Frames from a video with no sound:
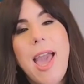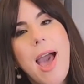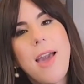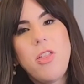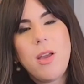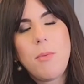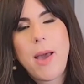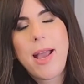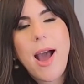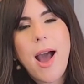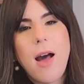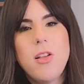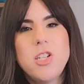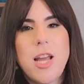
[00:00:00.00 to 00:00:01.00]
Yeah, I think my
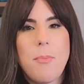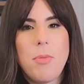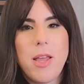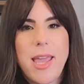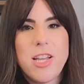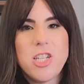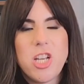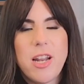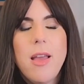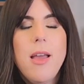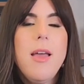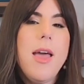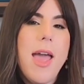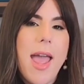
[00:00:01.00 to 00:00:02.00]
college
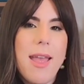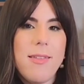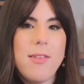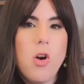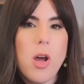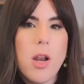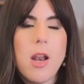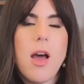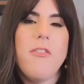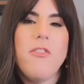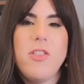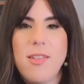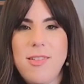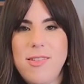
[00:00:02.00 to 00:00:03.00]
application is good
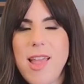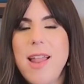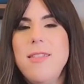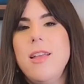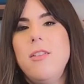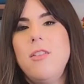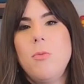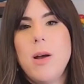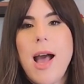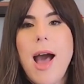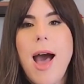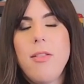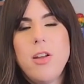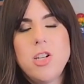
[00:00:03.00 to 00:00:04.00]
enough to send into a
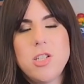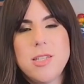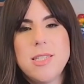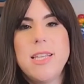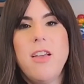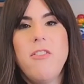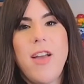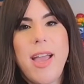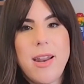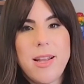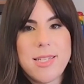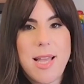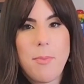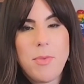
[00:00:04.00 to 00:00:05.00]
college to see if I
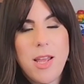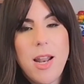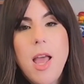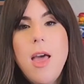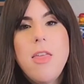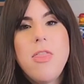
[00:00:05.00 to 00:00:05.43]
get accepted.